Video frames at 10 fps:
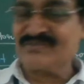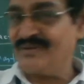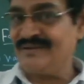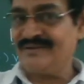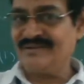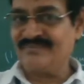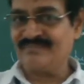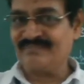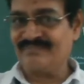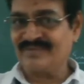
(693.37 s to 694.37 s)
well.
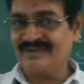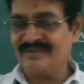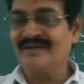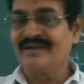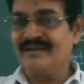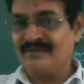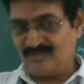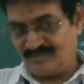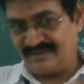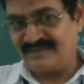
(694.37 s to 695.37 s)

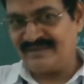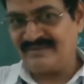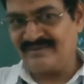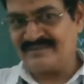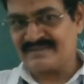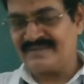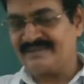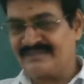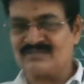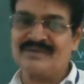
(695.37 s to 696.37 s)
Roman
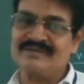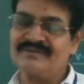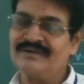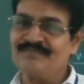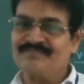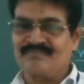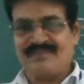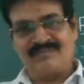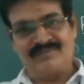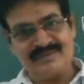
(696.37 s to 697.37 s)
state, this was the
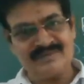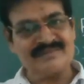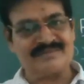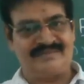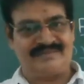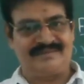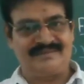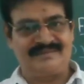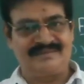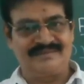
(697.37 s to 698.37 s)
military state.